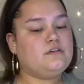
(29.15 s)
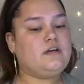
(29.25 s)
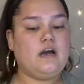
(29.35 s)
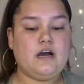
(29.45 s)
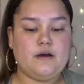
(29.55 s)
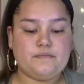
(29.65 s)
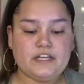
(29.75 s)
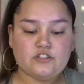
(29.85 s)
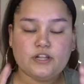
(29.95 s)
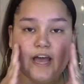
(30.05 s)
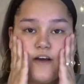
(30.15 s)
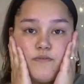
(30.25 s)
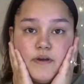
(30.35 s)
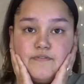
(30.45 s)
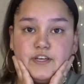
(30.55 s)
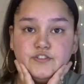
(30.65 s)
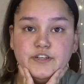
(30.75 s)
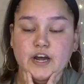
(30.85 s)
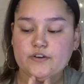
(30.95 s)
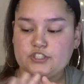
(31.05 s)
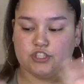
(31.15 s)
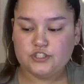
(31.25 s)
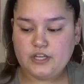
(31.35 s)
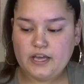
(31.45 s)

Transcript: That's all I have on my face right now is just